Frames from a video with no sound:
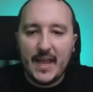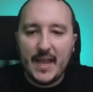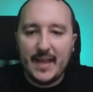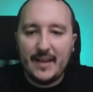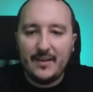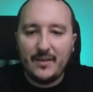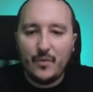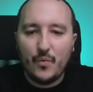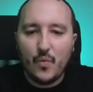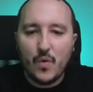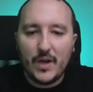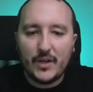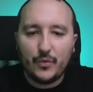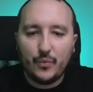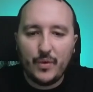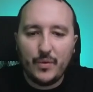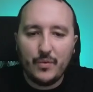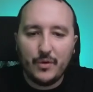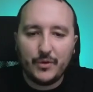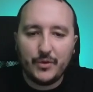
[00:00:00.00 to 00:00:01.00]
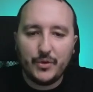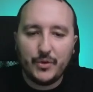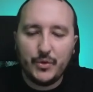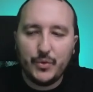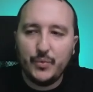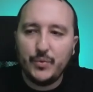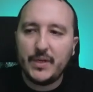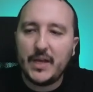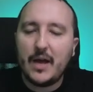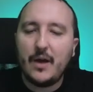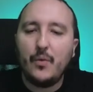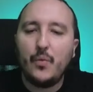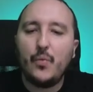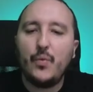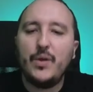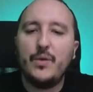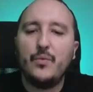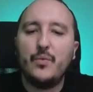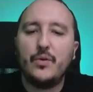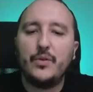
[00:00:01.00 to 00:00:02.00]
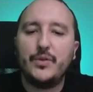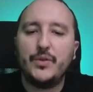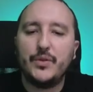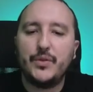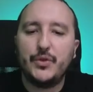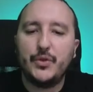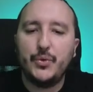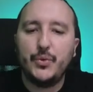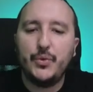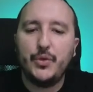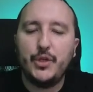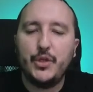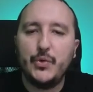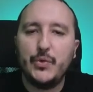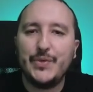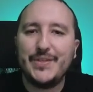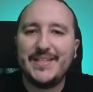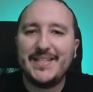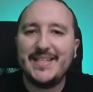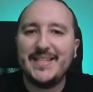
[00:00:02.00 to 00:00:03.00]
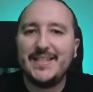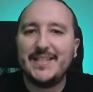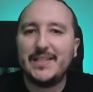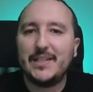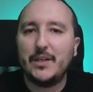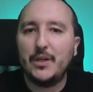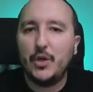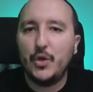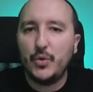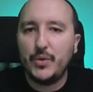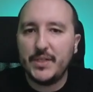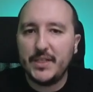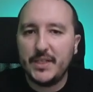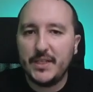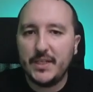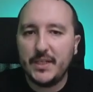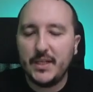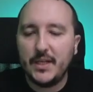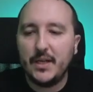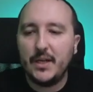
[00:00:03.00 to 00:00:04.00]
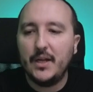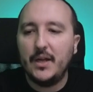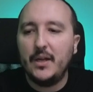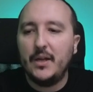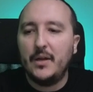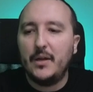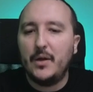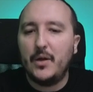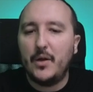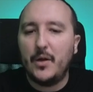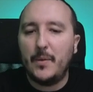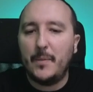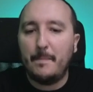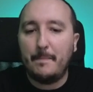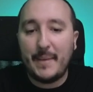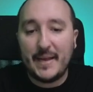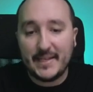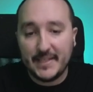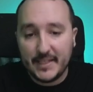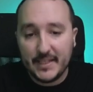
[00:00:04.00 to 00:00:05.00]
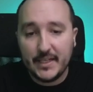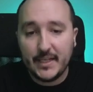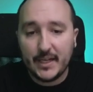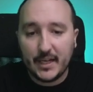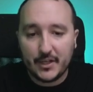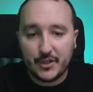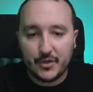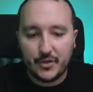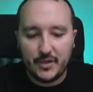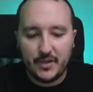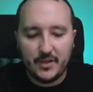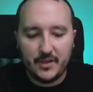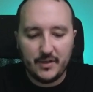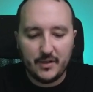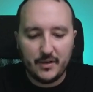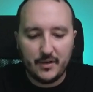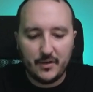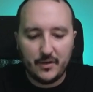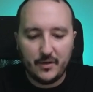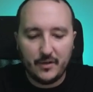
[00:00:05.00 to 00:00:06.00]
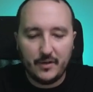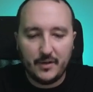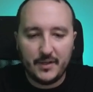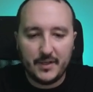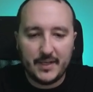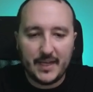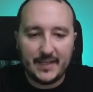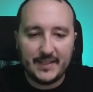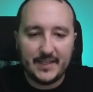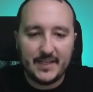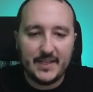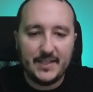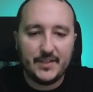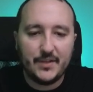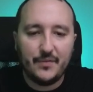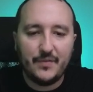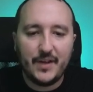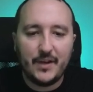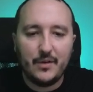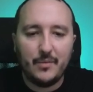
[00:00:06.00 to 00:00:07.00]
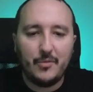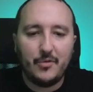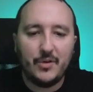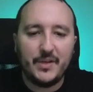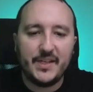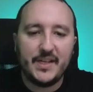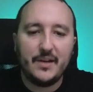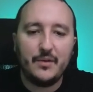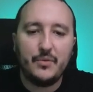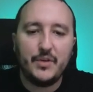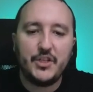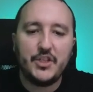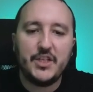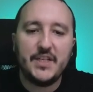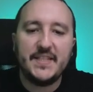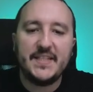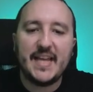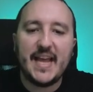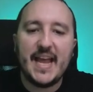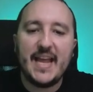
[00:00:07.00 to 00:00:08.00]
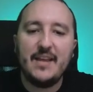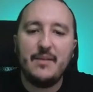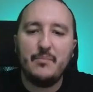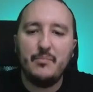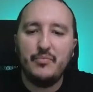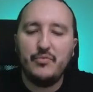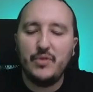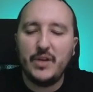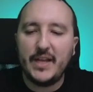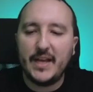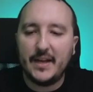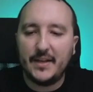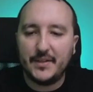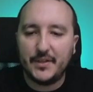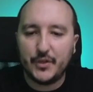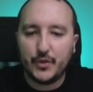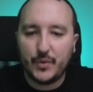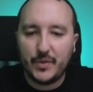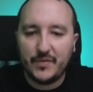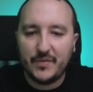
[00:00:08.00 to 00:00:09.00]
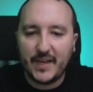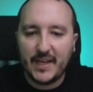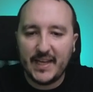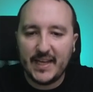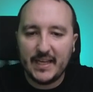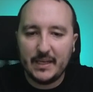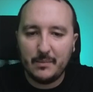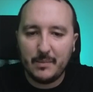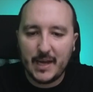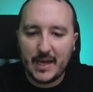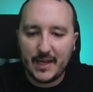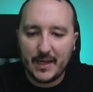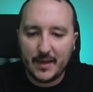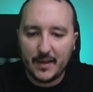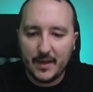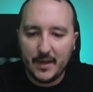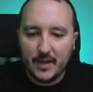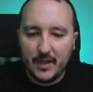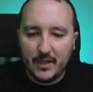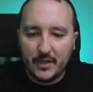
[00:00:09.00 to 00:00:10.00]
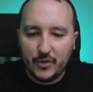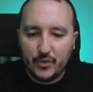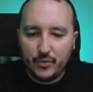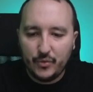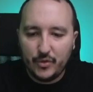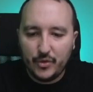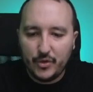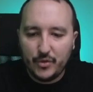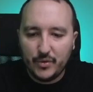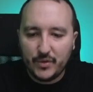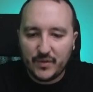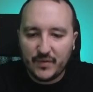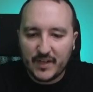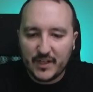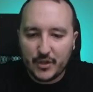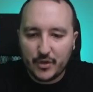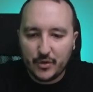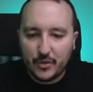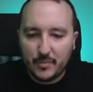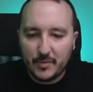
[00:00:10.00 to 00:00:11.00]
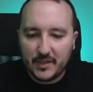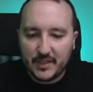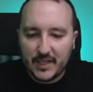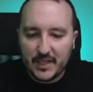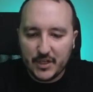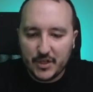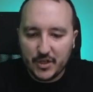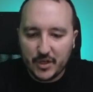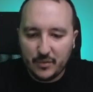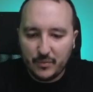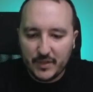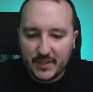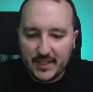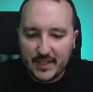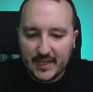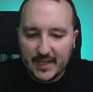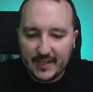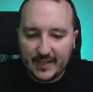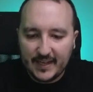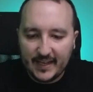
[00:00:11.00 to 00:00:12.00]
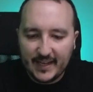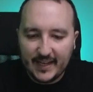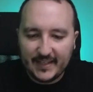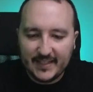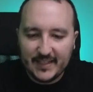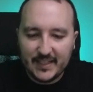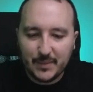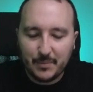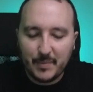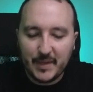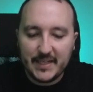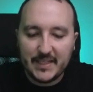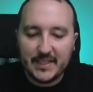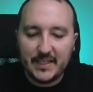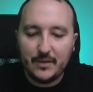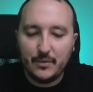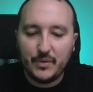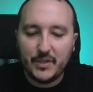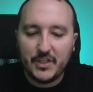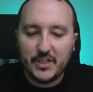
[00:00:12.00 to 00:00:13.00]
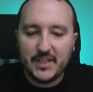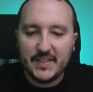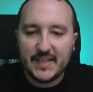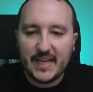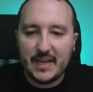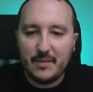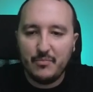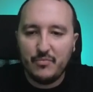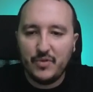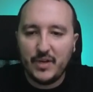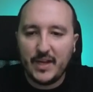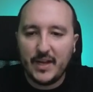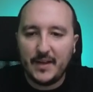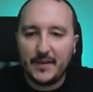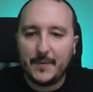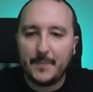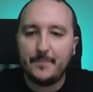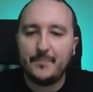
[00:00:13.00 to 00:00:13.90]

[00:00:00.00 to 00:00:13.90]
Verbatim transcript: And what we want to do now, we want to use this loading uh, pending actually uh, that is available there which is a boolean so if i get back to the use fetch documentation we see that i got this pending which is a boolean